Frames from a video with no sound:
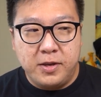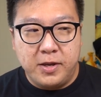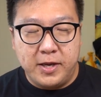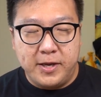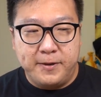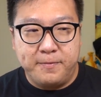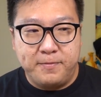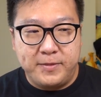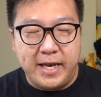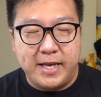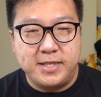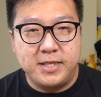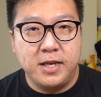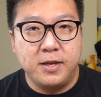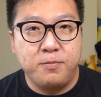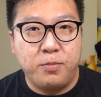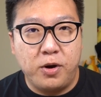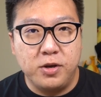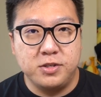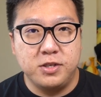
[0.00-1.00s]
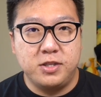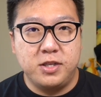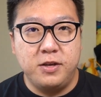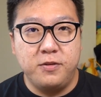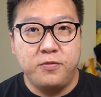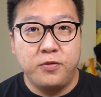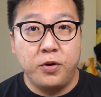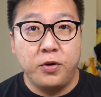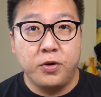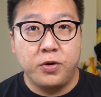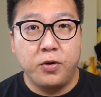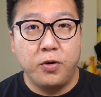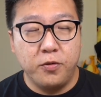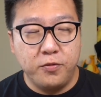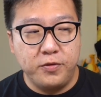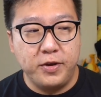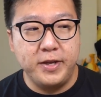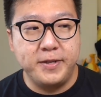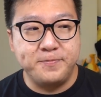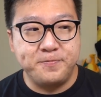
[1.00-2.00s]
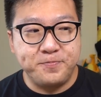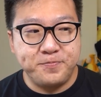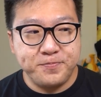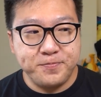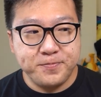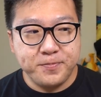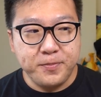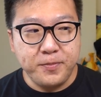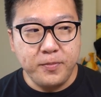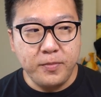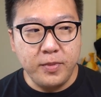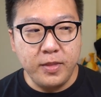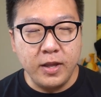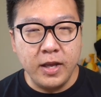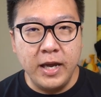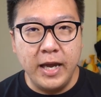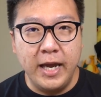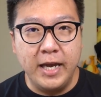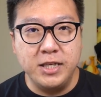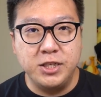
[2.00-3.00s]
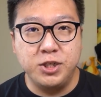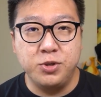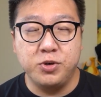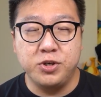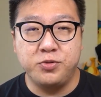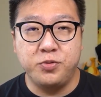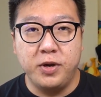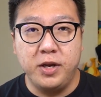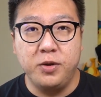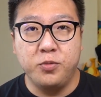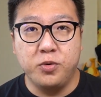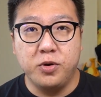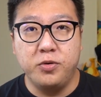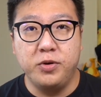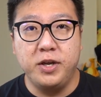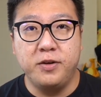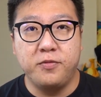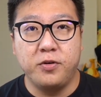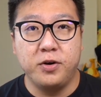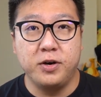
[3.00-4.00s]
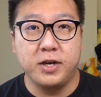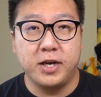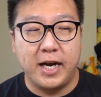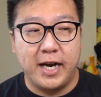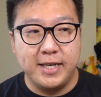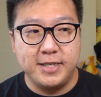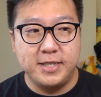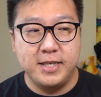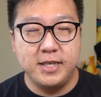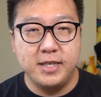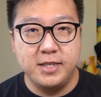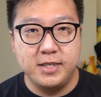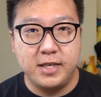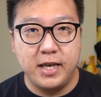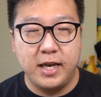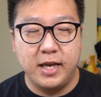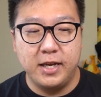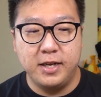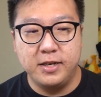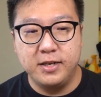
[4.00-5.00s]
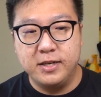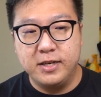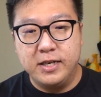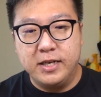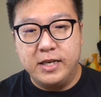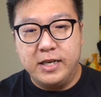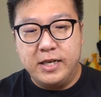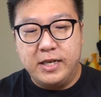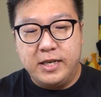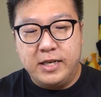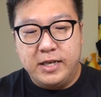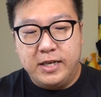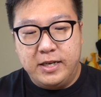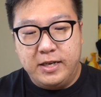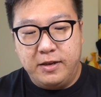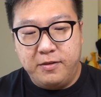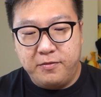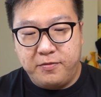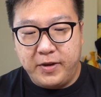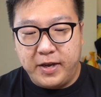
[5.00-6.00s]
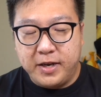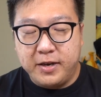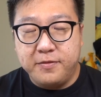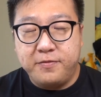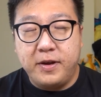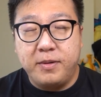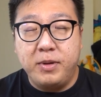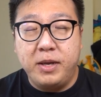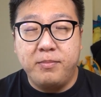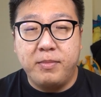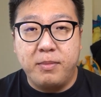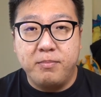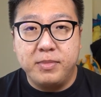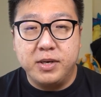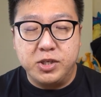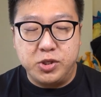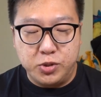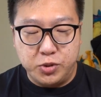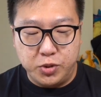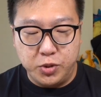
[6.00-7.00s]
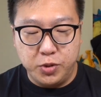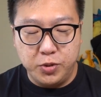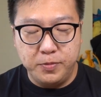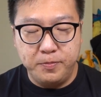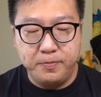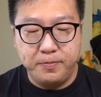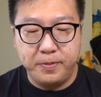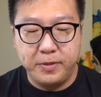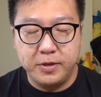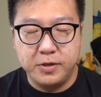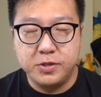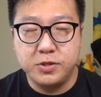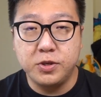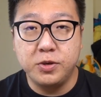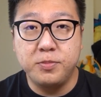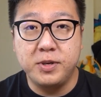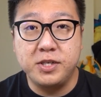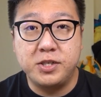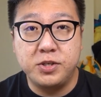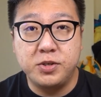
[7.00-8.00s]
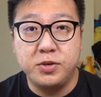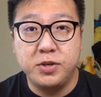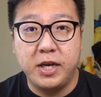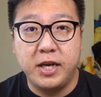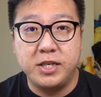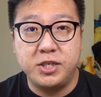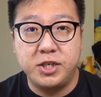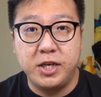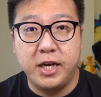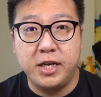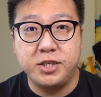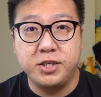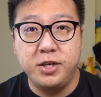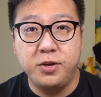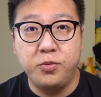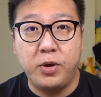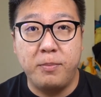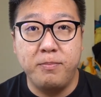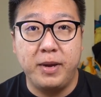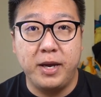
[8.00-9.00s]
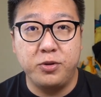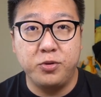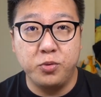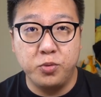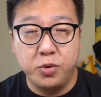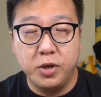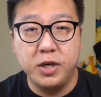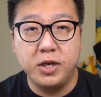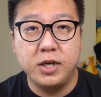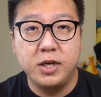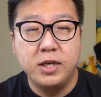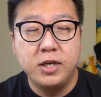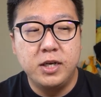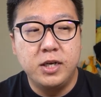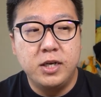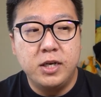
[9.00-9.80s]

um, tested positive for COVID and she was really worried for her cousins and in fact her family members also. So much so that she actually went back to work